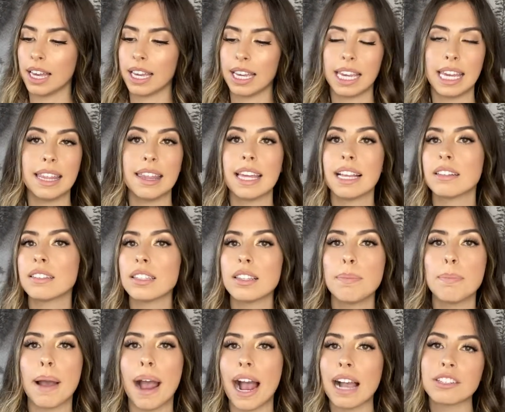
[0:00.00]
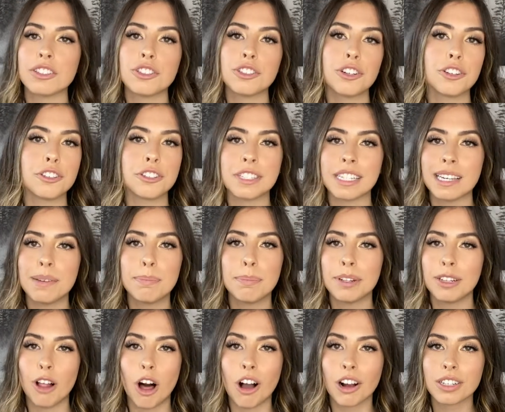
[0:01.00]
thinks the passenger seat
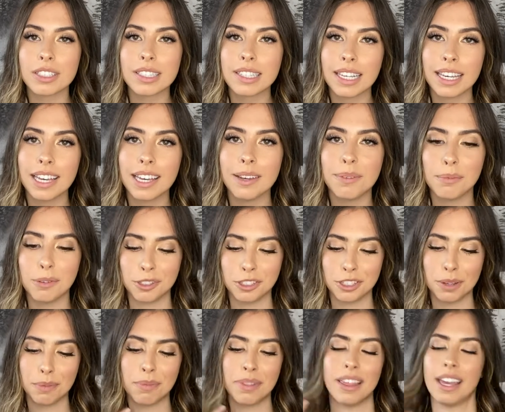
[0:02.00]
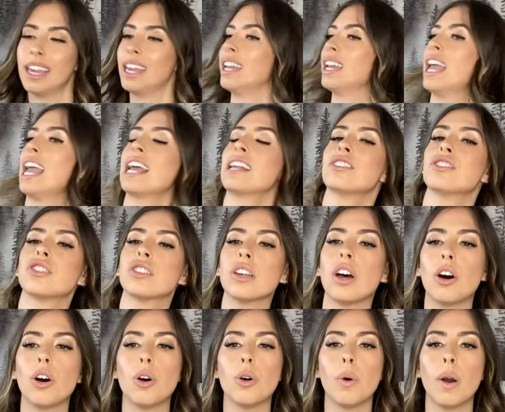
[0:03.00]
belongs to him or something. And
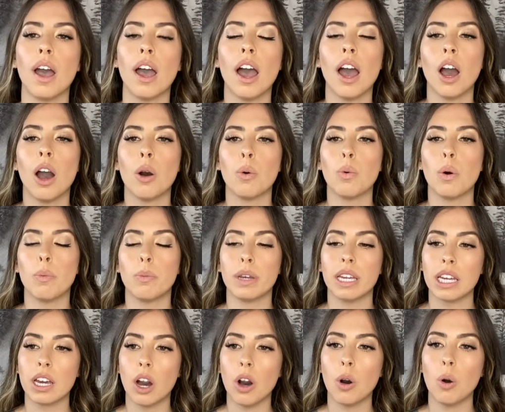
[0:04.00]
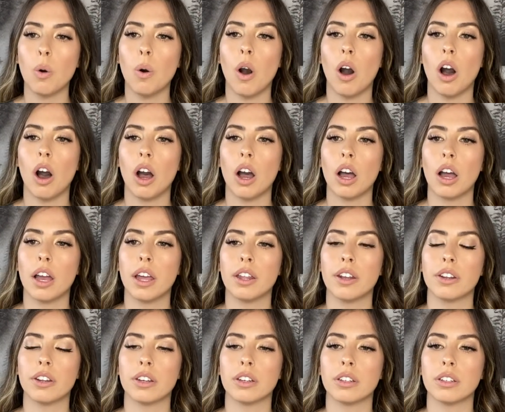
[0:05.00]
so when we go on